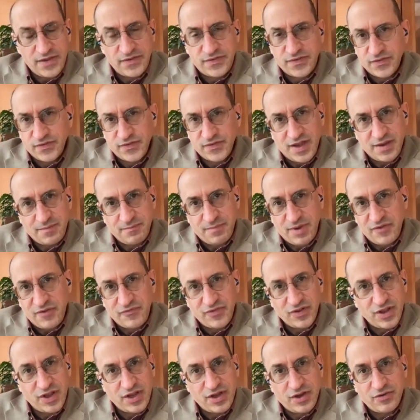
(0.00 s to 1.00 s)
places like
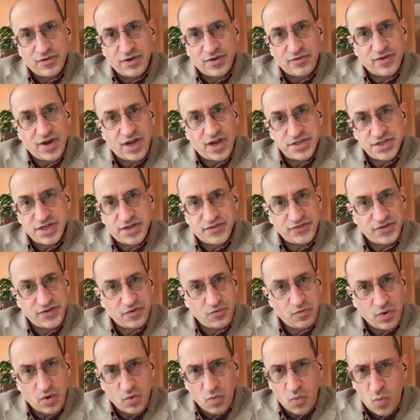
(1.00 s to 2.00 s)
Buffalo and
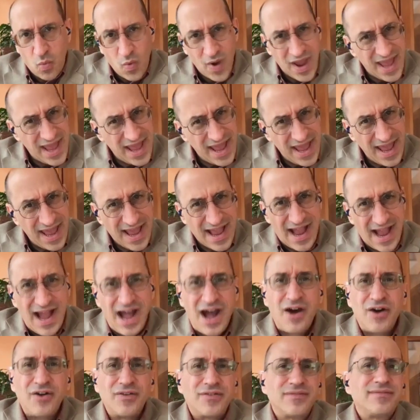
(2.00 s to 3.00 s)
Rochester were way
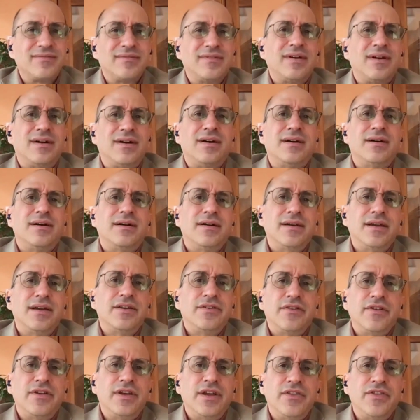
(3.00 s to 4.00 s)
out
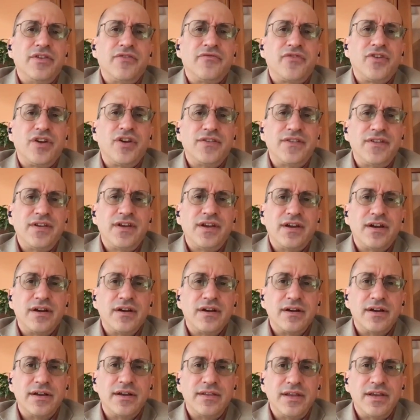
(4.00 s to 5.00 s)
in the
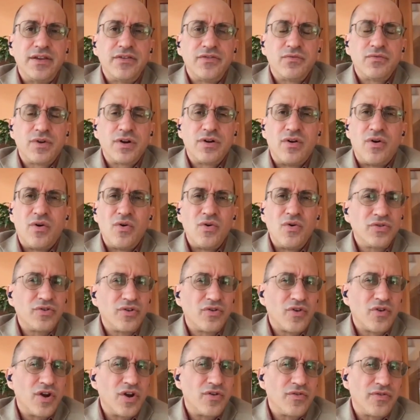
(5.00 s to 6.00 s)
frontier, and these were
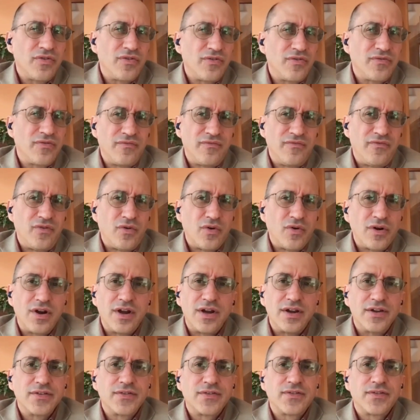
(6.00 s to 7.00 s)
old growth
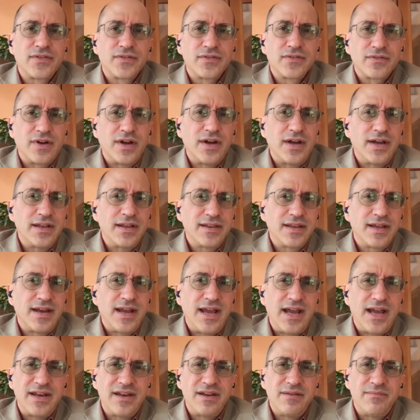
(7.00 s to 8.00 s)
forests, right,
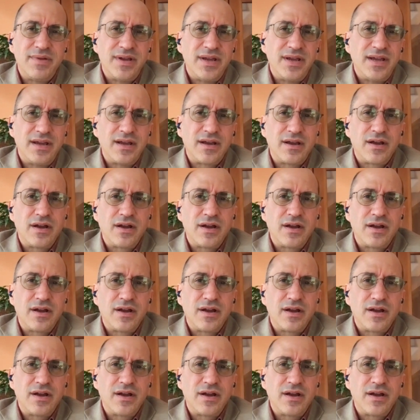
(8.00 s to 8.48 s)
that had to be